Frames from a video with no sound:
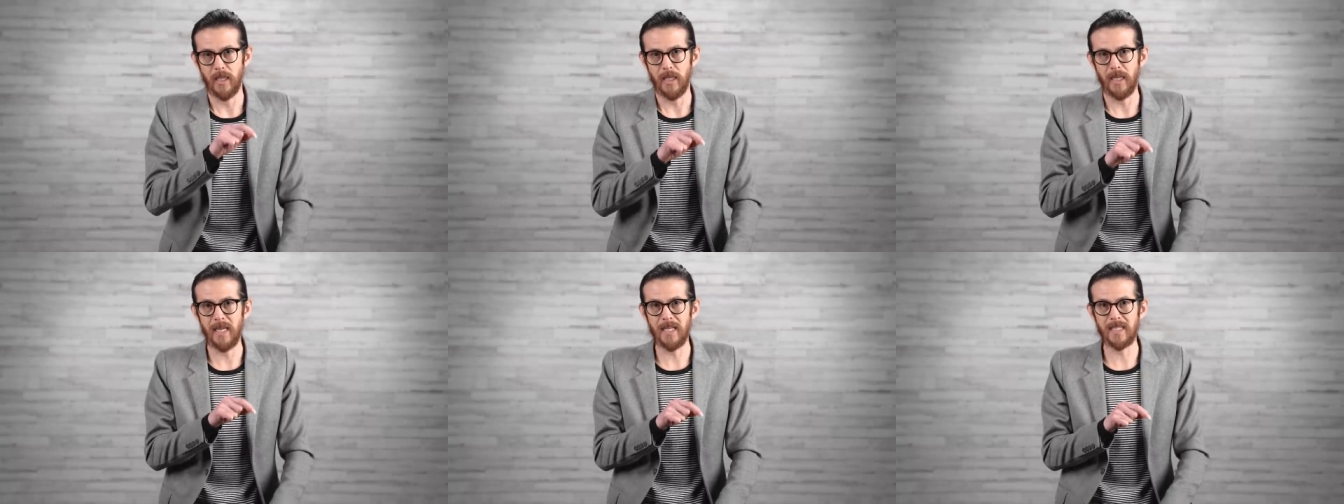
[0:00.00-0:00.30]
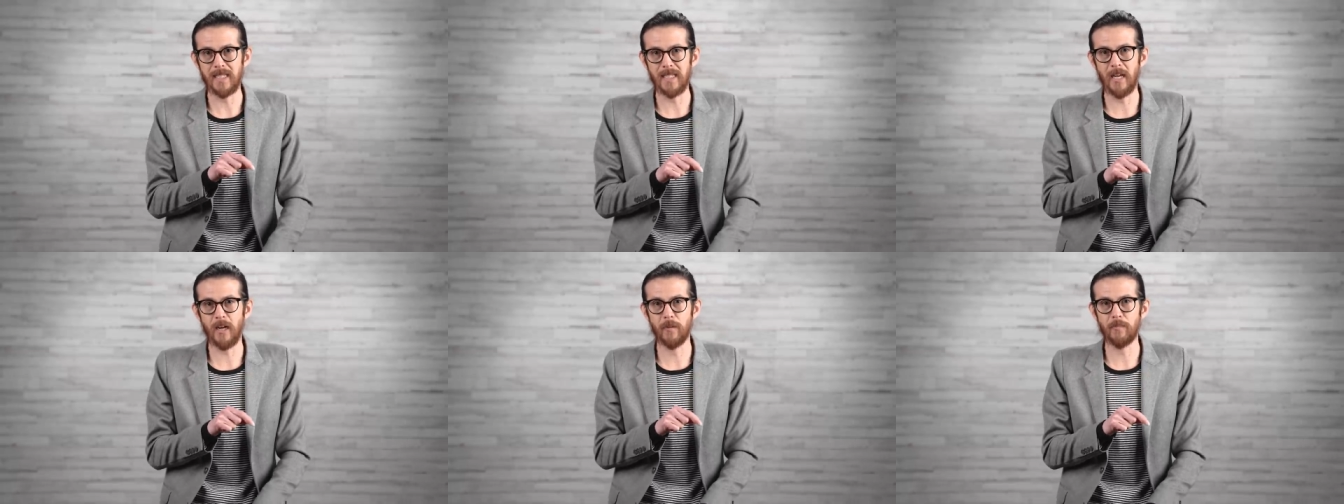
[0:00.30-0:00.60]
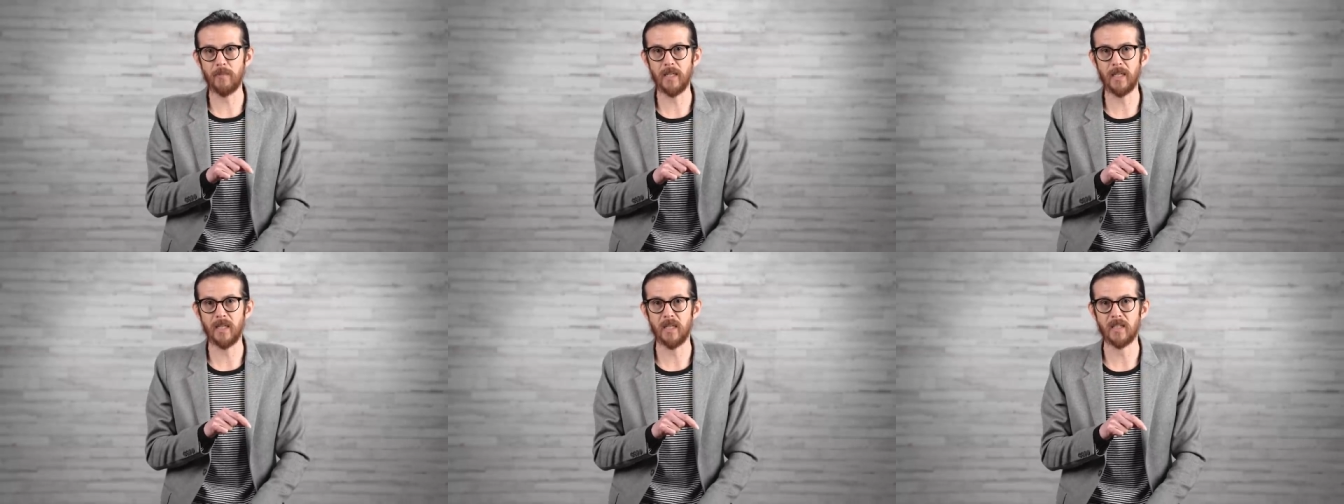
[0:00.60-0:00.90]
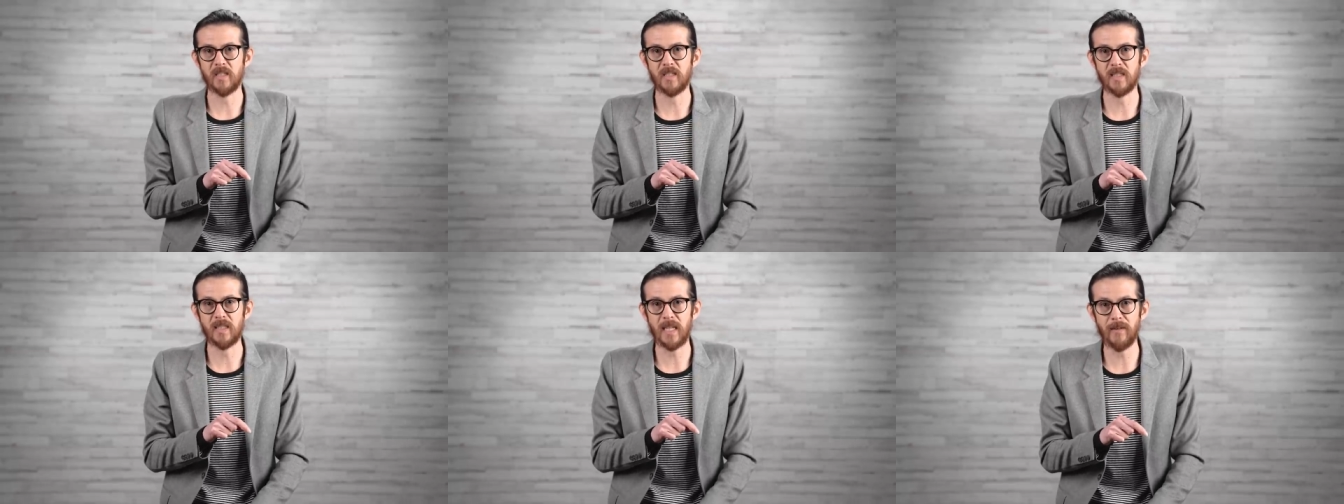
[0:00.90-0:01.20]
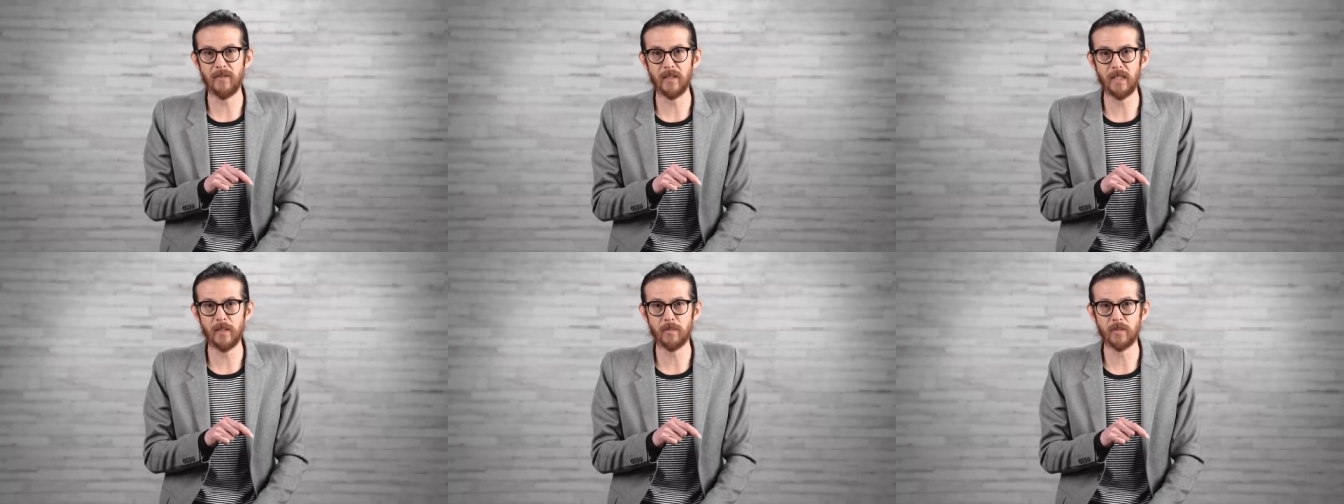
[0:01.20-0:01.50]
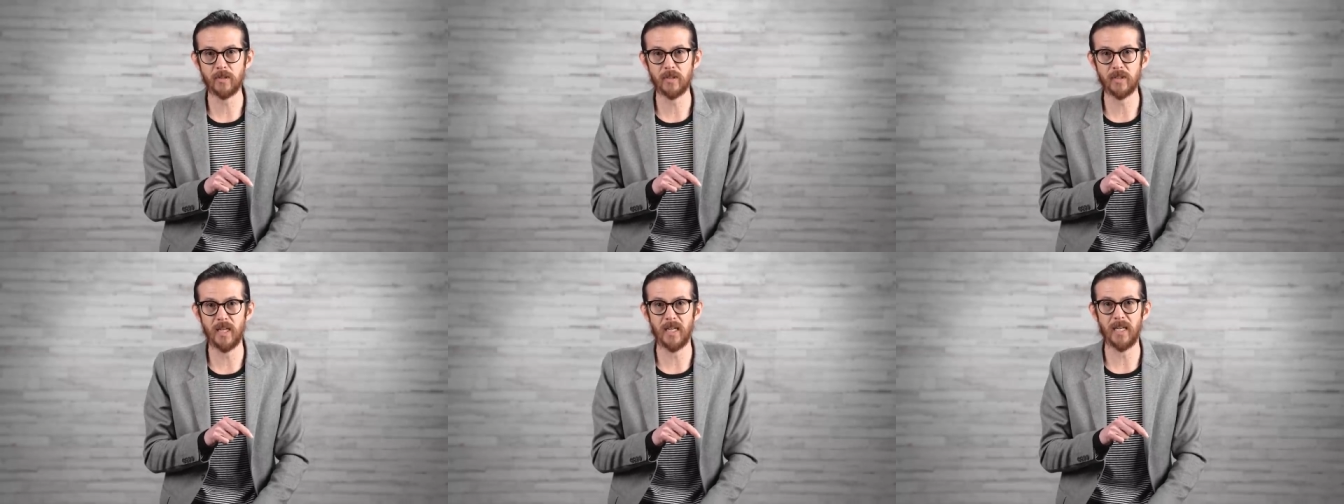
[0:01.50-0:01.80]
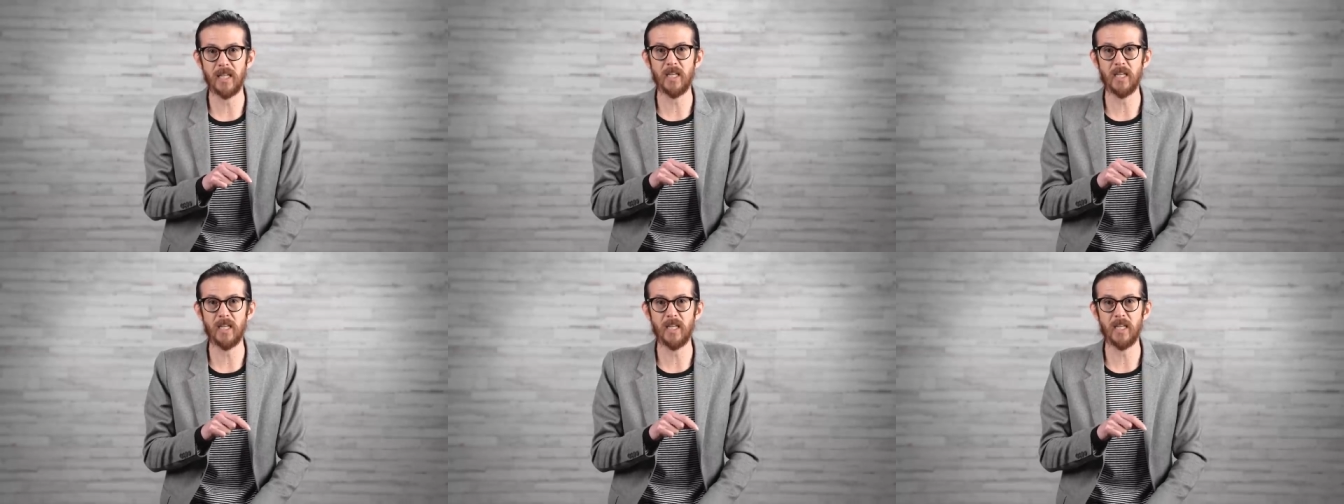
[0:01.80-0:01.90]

it's helping 70%.